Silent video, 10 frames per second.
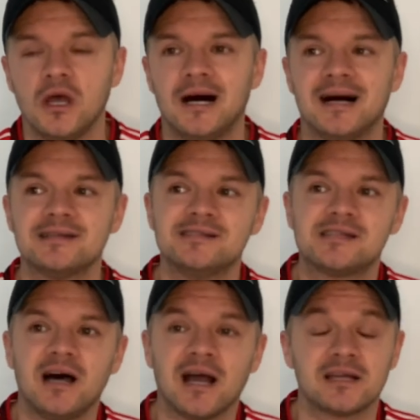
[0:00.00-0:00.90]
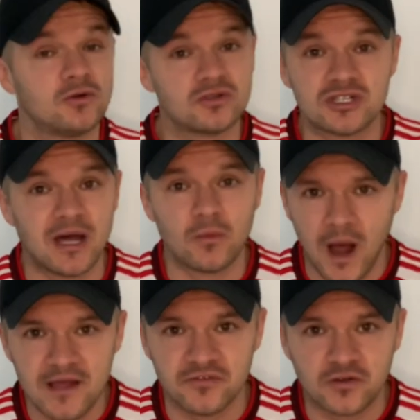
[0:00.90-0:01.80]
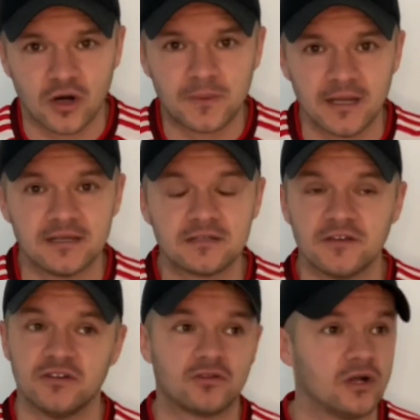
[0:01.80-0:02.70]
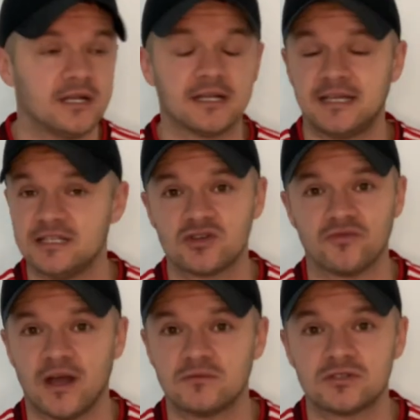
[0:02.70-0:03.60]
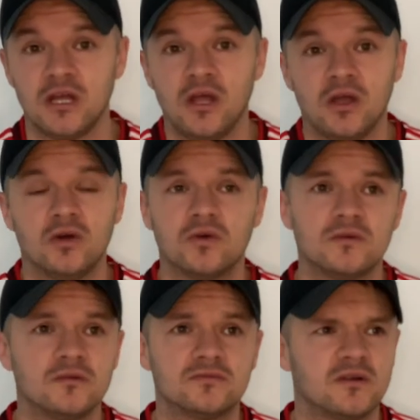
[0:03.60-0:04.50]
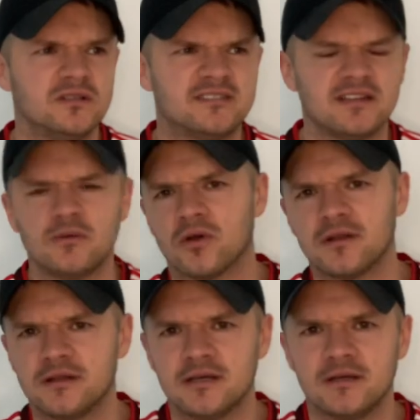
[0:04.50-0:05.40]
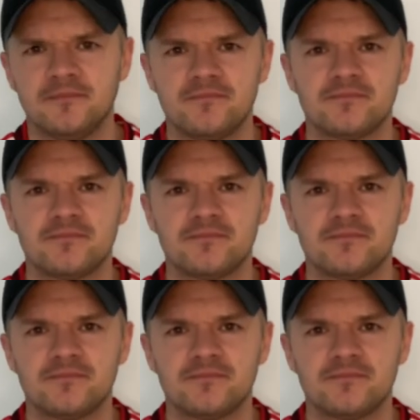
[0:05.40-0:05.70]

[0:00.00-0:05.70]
And I can understand why they've complained. If you've got little kids around, you didn't want to